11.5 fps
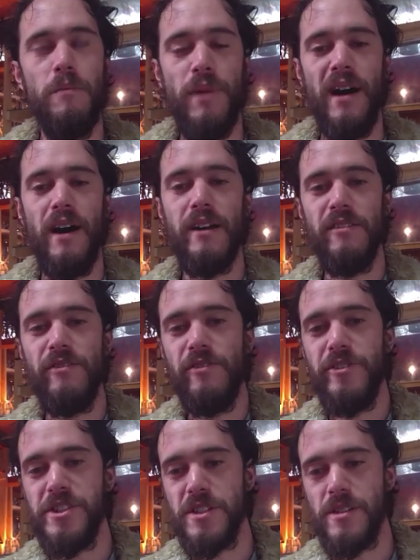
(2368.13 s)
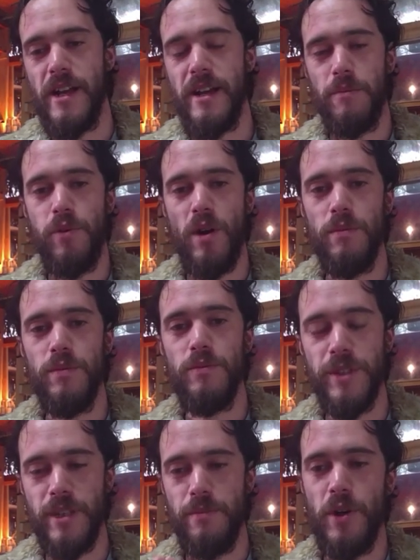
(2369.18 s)
part of this like
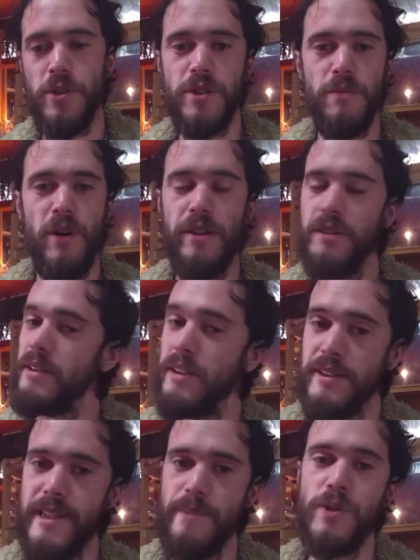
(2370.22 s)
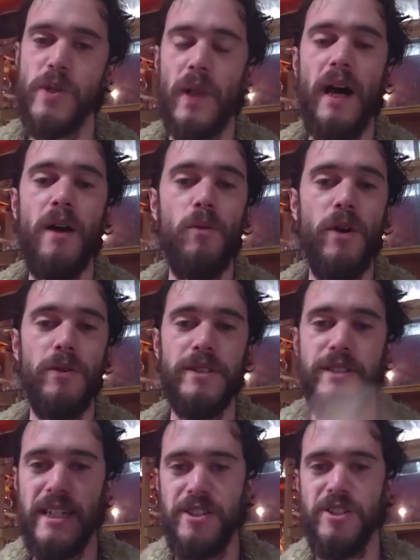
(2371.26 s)
problem with the postmodern conceptual art world
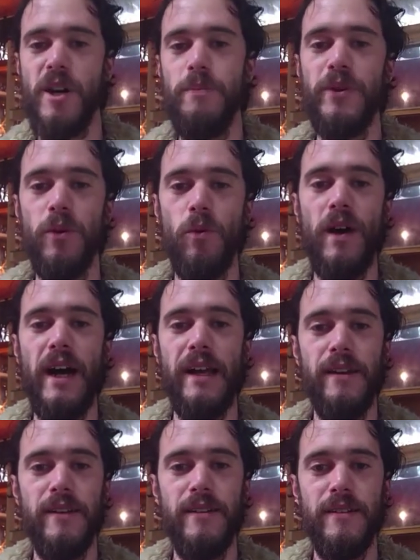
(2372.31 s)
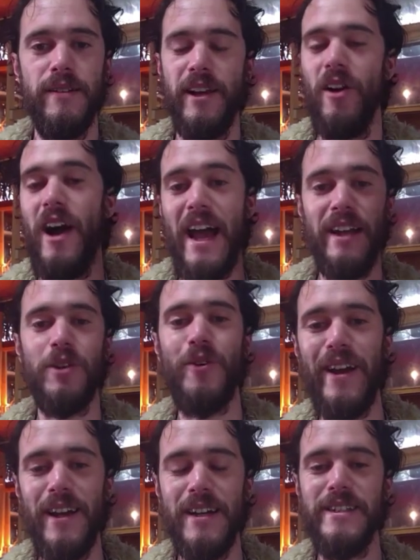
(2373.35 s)
is they stop at the white. They go, I had a
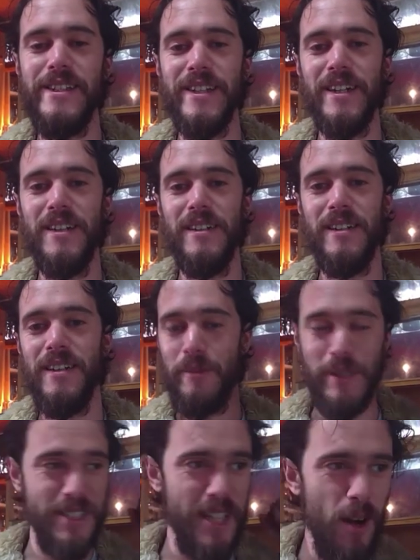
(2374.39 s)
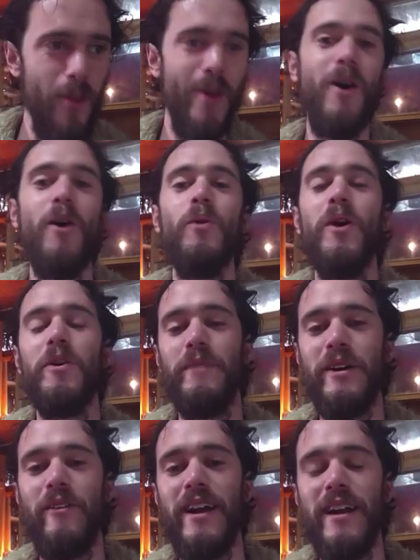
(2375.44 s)
great idea. I'm going to tell the whole world
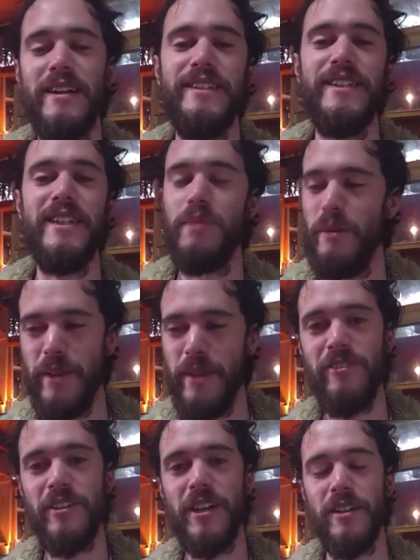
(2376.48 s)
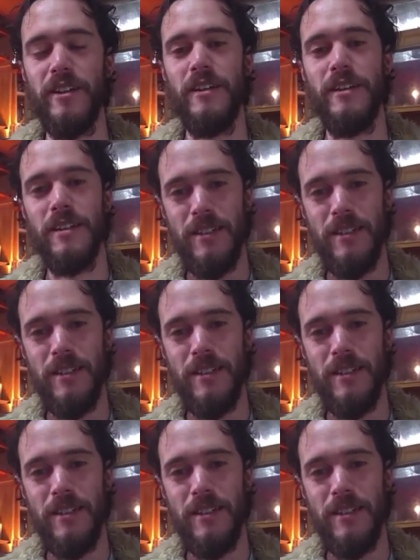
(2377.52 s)
my great idea, but I'm never going to